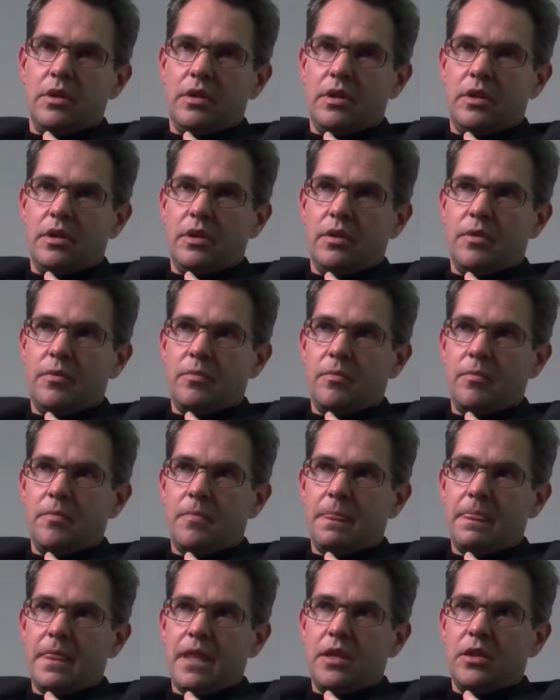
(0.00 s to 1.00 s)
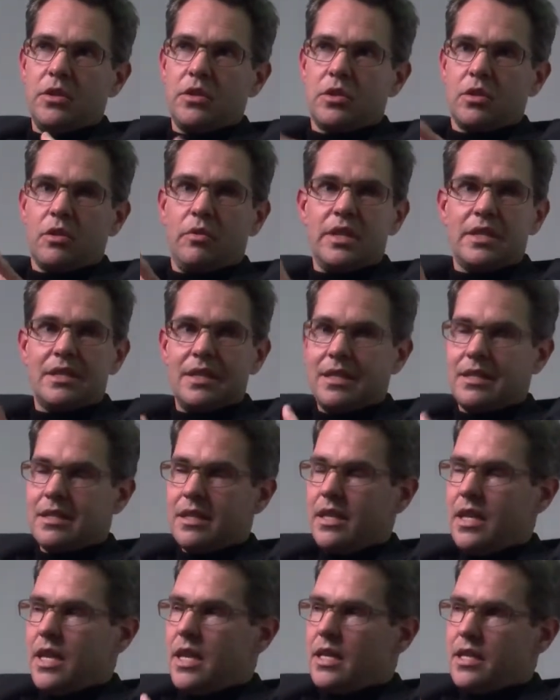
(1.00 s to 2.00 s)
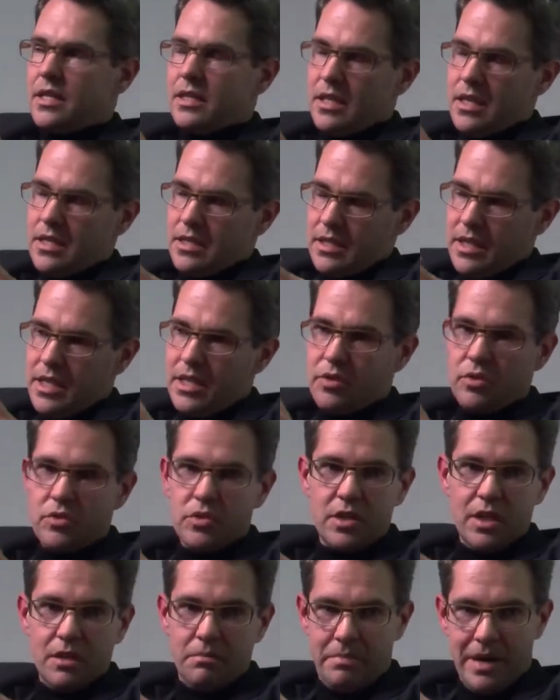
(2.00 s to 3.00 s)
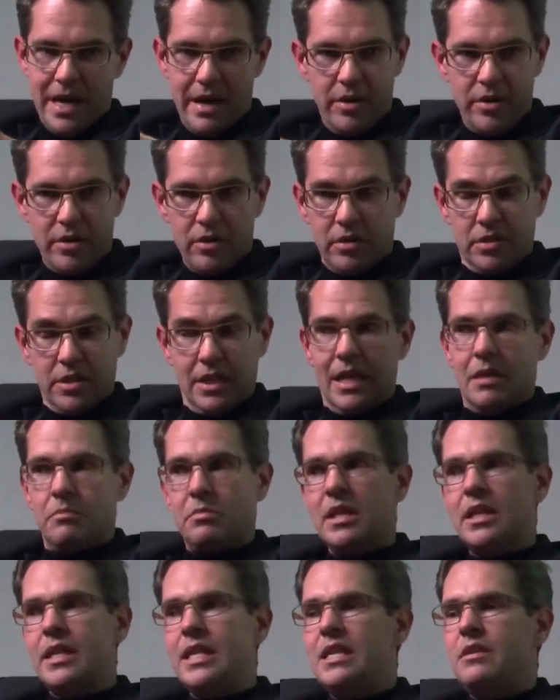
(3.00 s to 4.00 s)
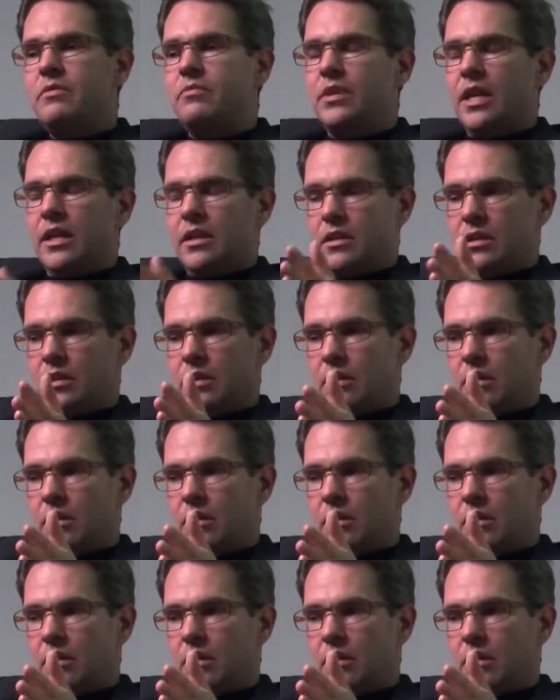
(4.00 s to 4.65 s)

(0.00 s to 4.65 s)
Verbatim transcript: Um, so it's, it's, an, it's, it's an interesting paradox. And I believe that